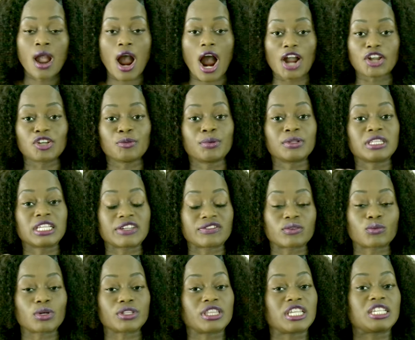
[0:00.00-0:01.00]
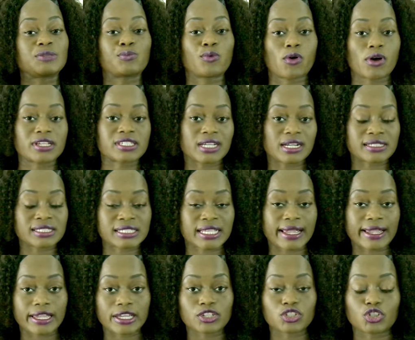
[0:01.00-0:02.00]
Are you believing what these boys are
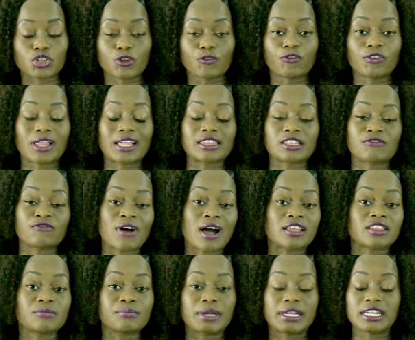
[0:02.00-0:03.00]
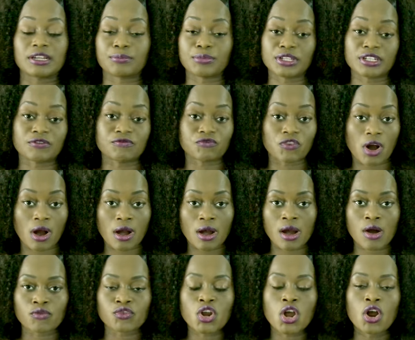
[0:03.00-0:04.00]
saying? Do you feel like the father may have been
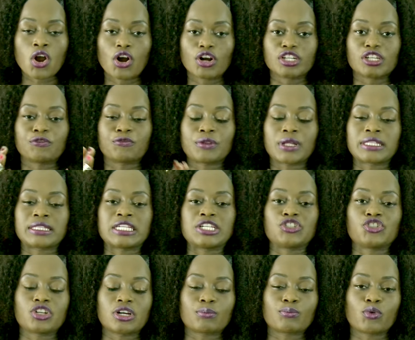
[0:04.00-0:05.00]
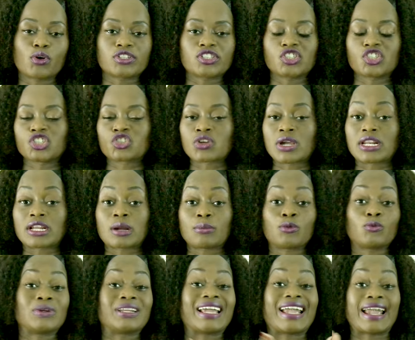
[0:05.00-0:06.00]
involved? Or do you feel like these young boys are just trying to come
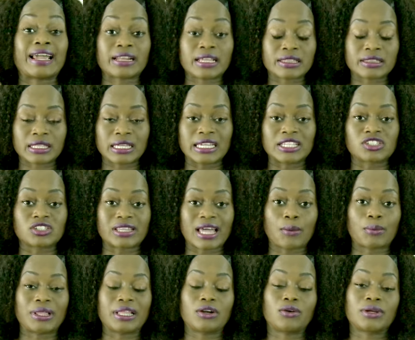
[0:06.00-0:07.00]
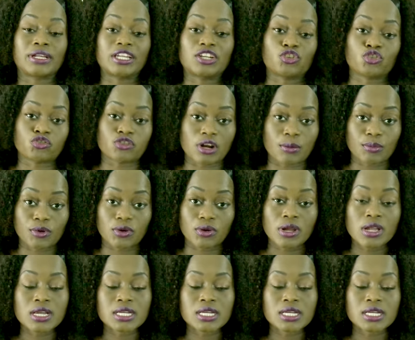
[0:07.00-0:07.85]
up with anything so that way they don't get in trouble?